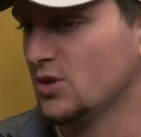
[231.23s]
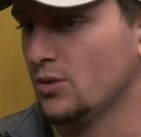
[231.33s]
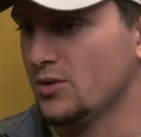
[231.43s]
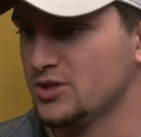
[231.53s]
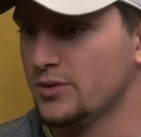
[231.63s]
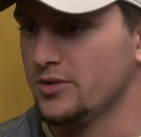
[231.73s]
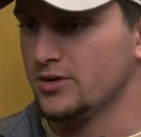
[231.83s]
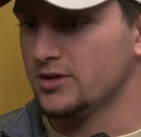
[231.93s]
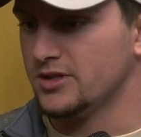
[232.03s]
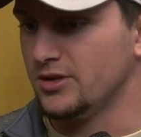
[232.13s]
We wish we
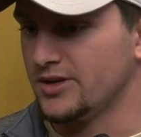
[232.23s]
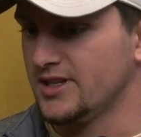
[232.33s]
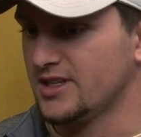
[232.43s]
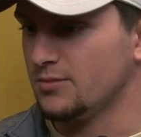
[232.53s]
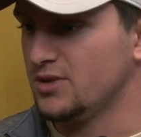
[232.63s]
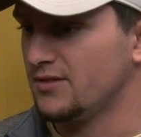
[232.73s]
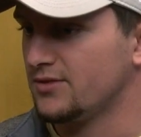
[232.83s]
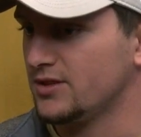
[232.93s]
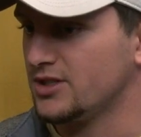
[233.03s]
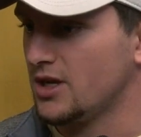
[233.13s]
were, you know, getting to compete
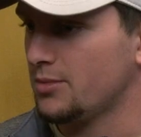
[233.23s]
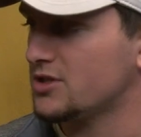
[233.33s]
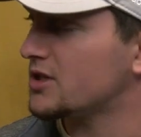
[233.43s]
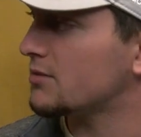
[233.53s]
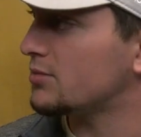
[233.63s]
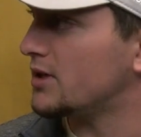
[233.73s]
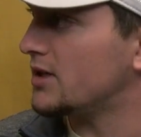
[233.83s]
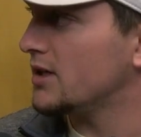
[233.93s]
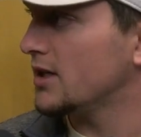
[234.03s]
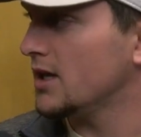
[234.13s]
for the championship.
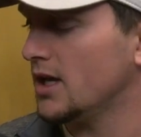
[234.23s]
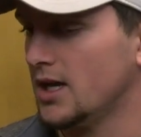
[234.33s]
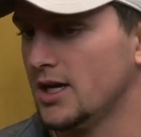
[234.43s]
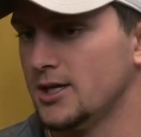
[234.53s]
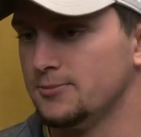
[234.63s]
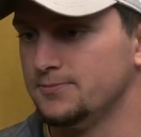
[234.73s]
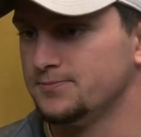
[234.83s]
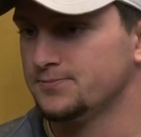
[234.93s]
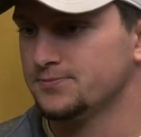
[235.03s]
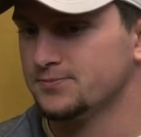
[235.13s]
But from